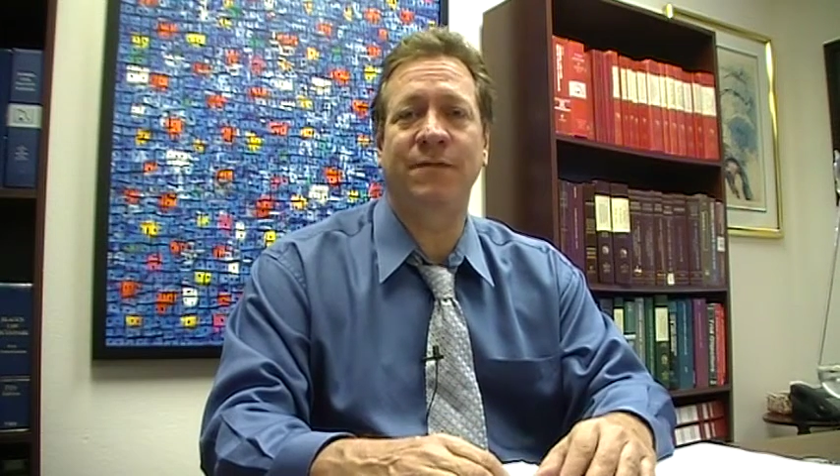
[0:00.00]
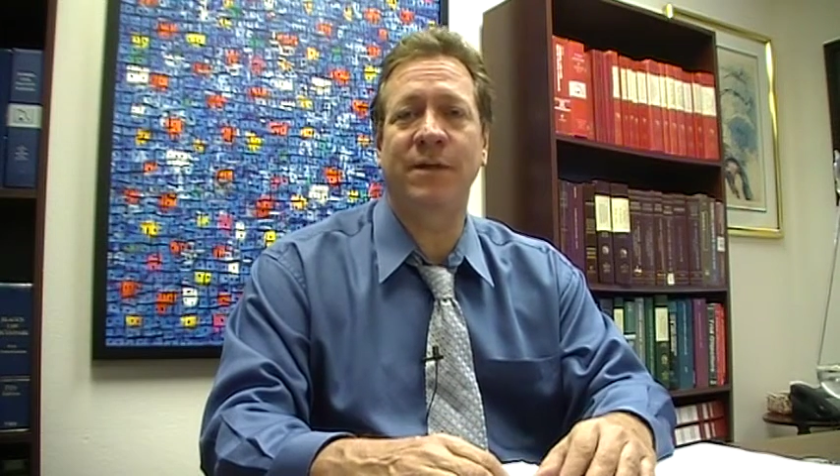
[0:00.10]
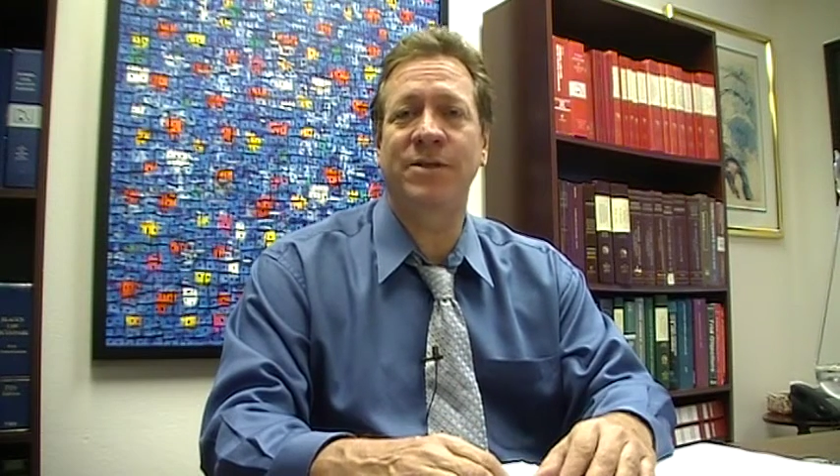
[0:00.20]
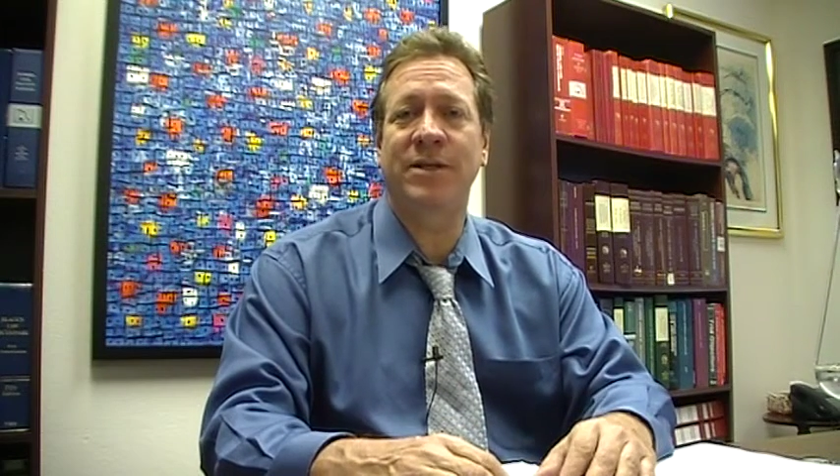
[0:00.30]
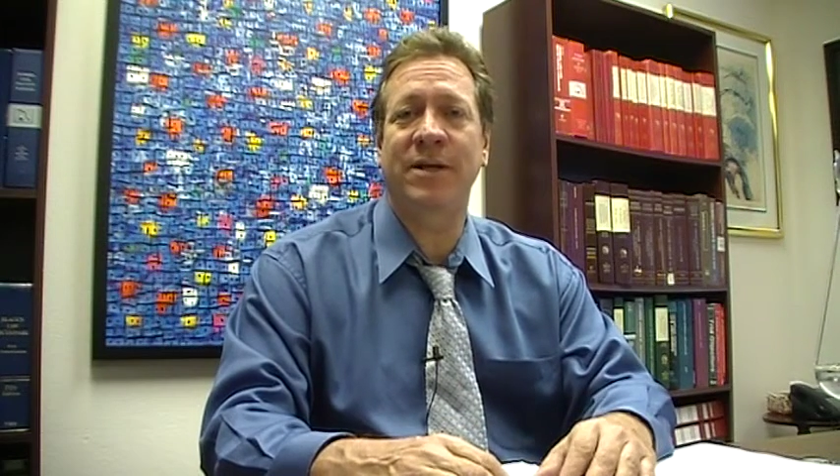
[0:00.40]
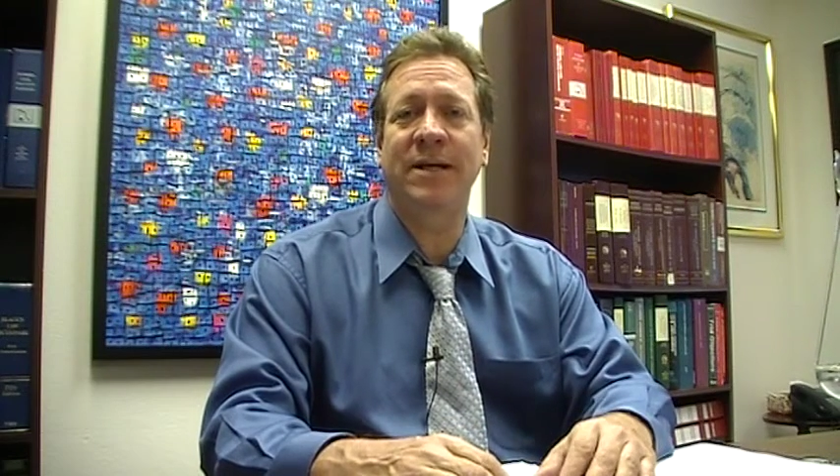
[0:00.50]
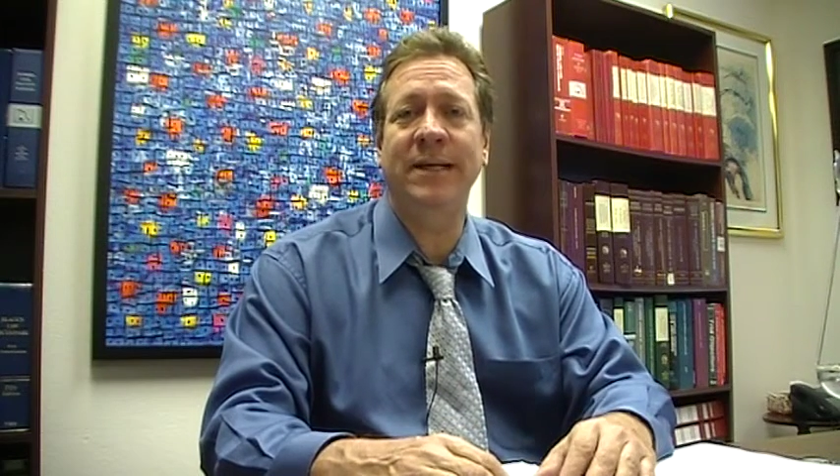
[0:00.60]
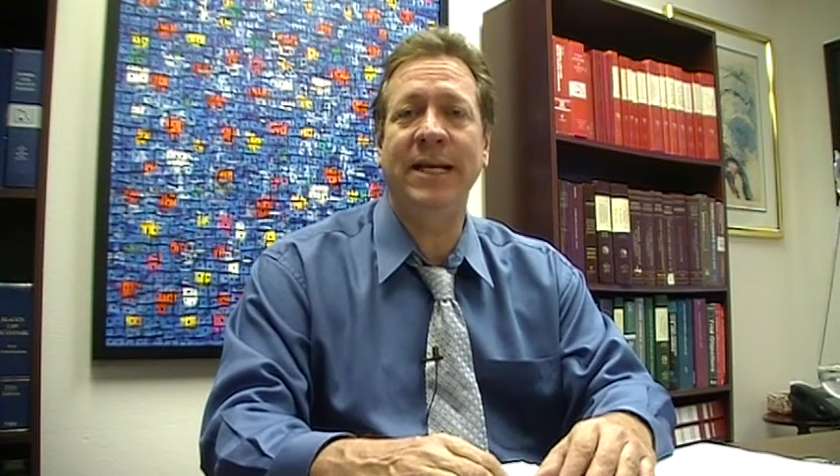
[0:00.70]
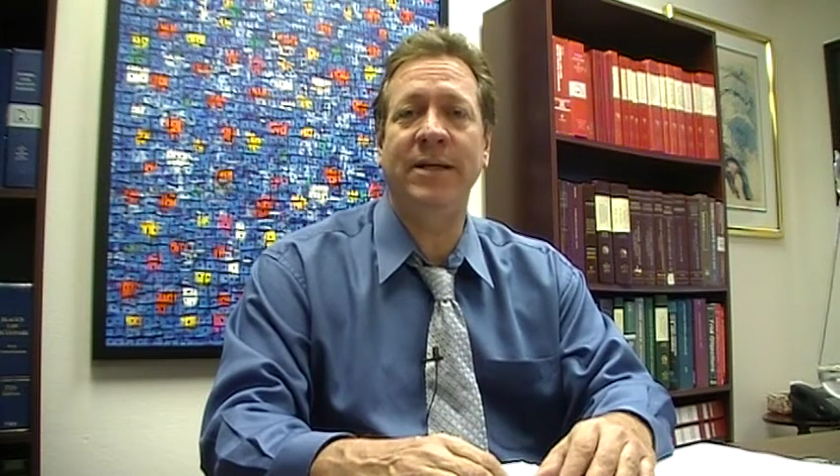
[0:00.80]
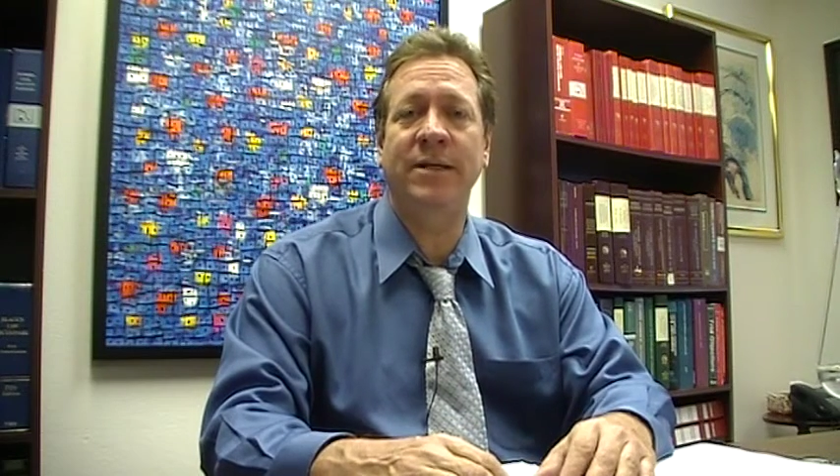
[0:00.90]
first you're going to
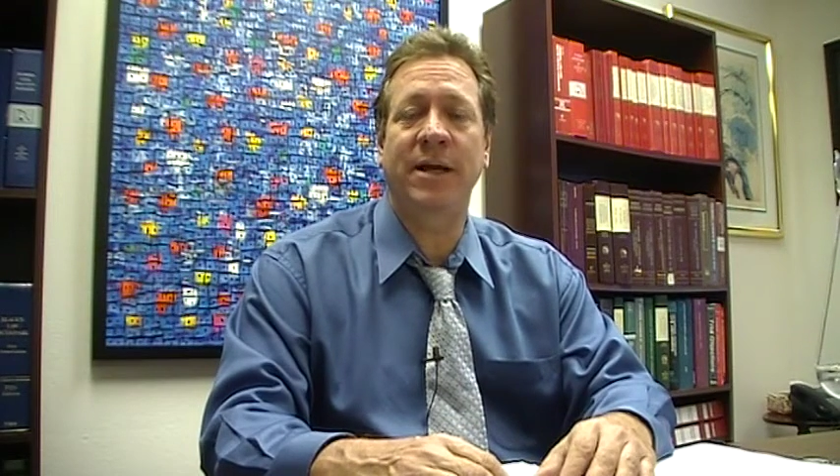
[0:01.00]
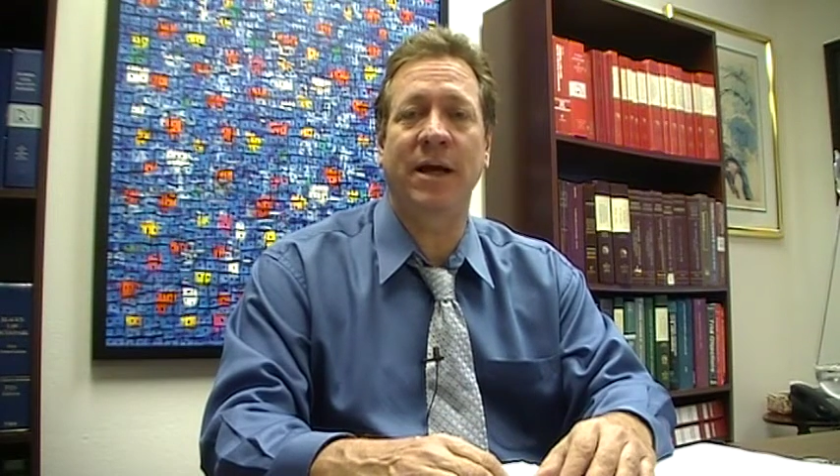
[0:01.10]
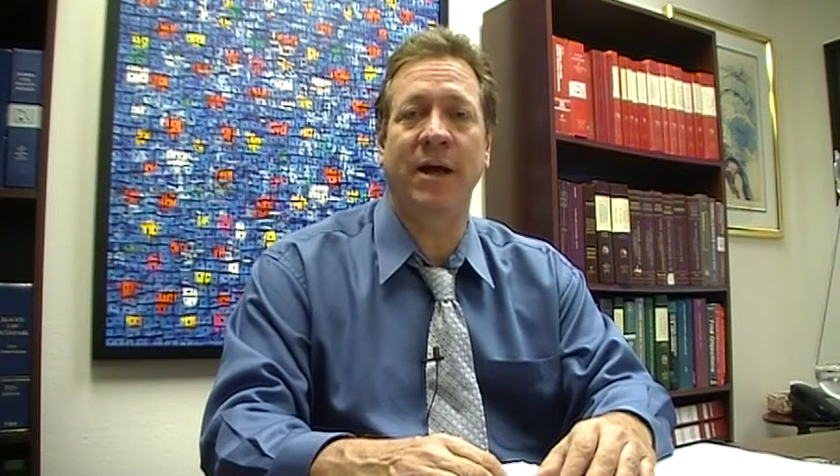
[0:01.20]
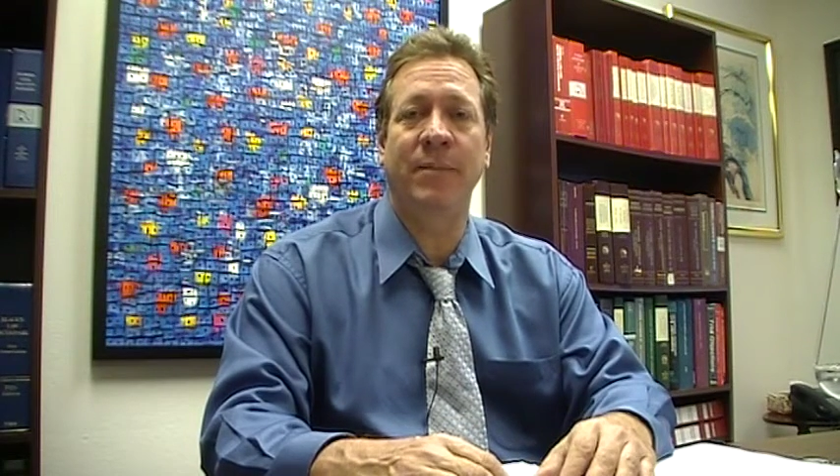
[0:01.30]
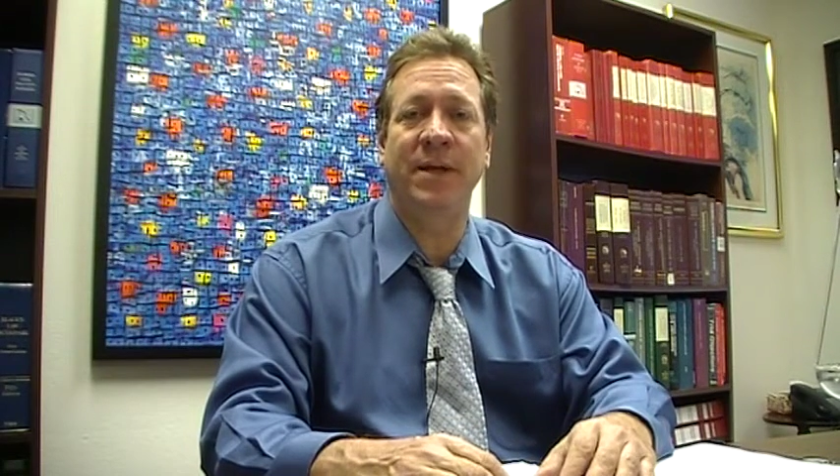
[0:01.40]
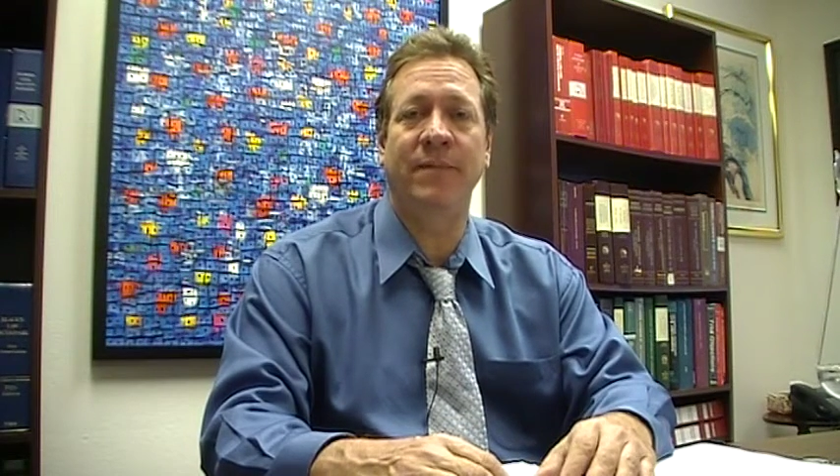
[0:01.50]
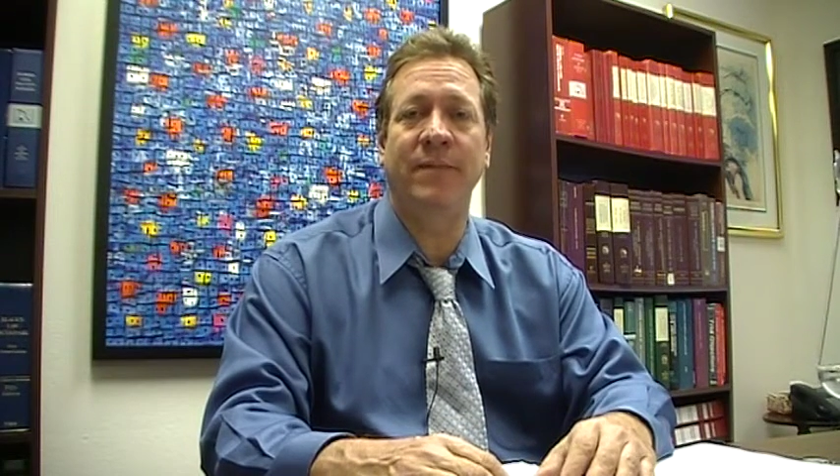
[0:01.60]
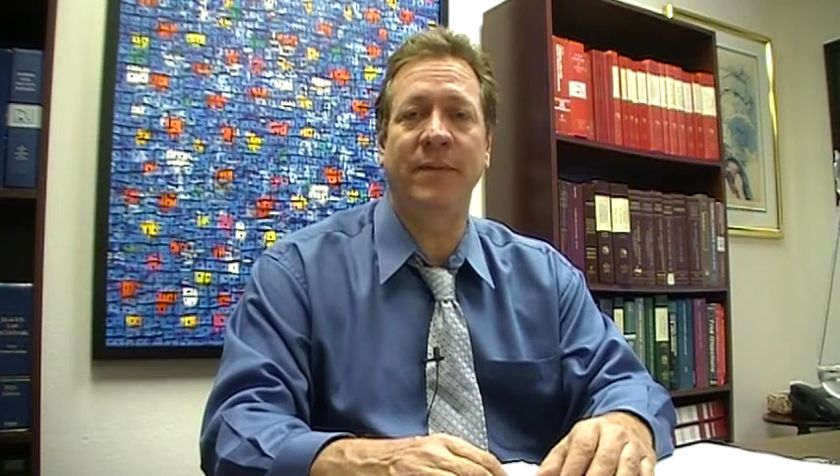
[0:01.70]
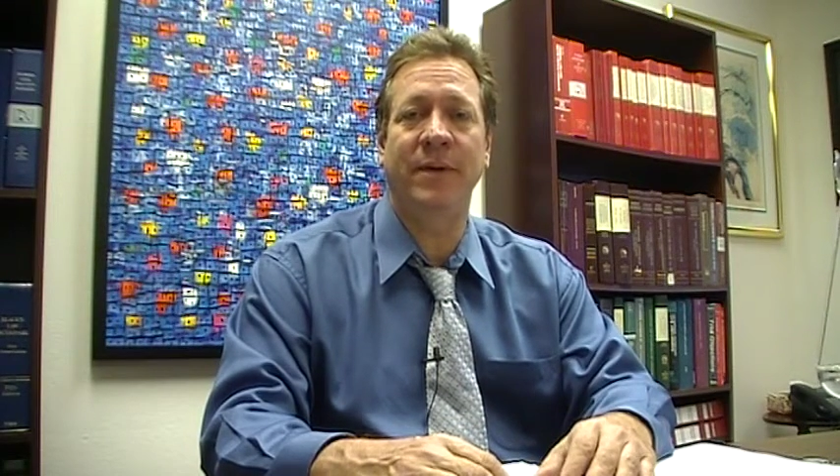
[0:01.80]
need to come and